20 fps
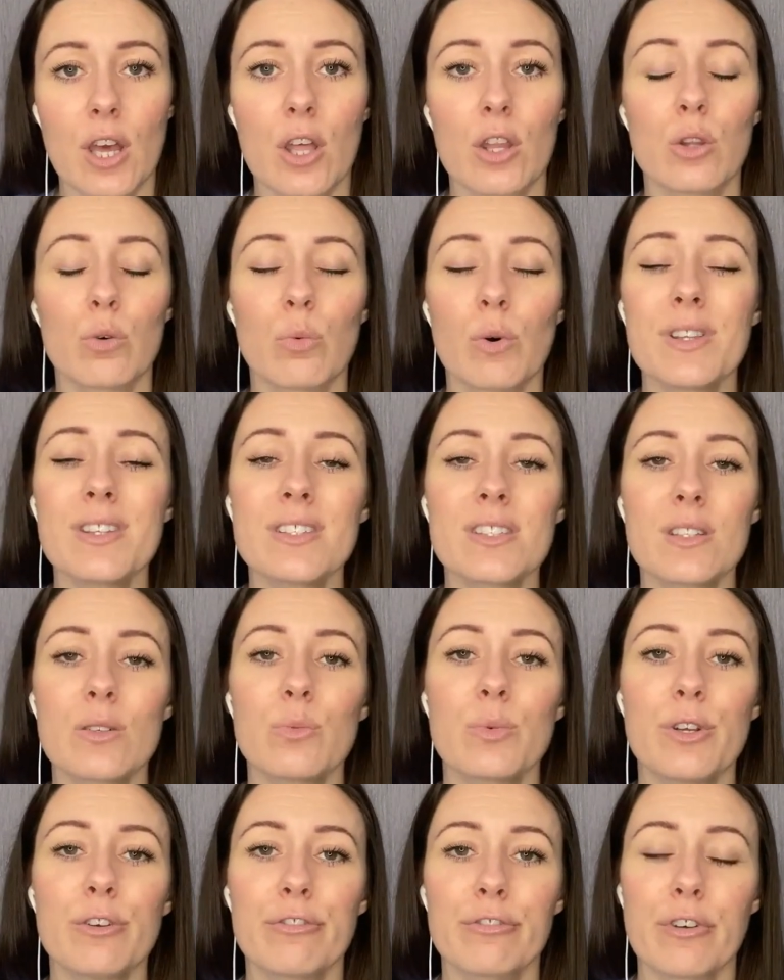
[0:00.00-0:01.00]
the ones that
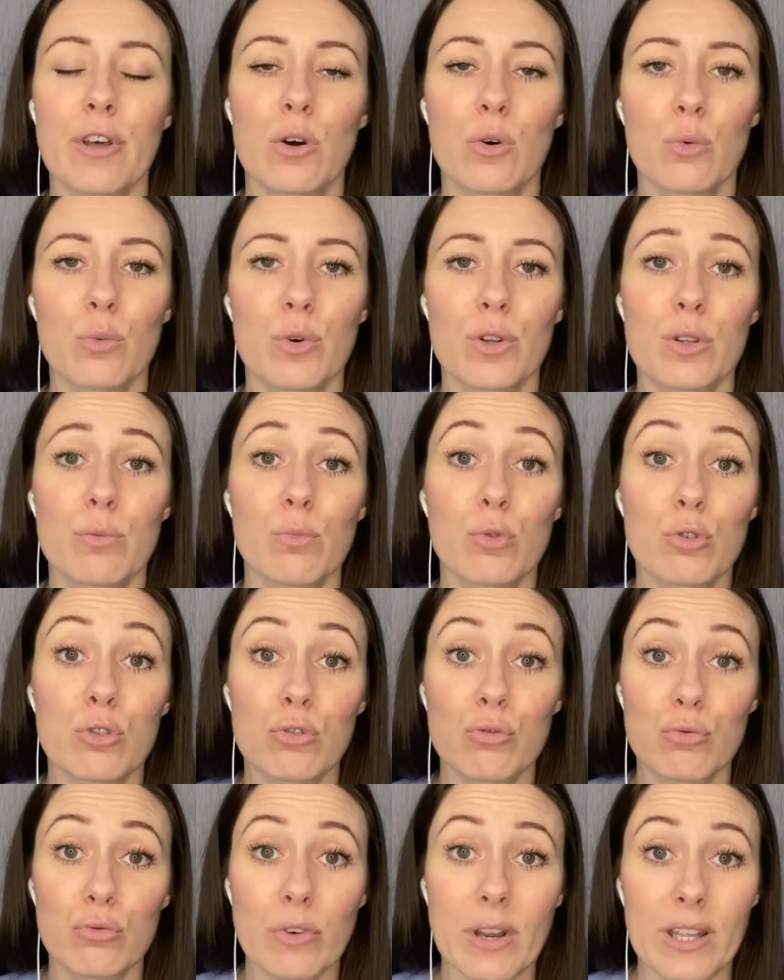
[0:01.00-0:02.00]
we felt were the most
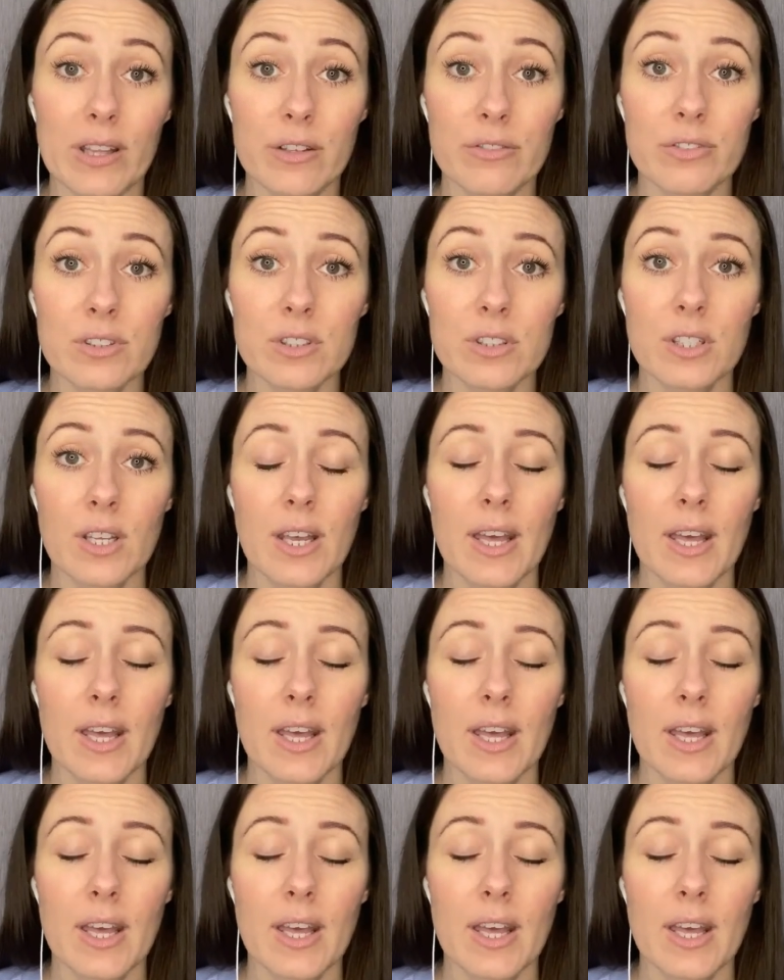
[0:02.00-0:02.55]
relevant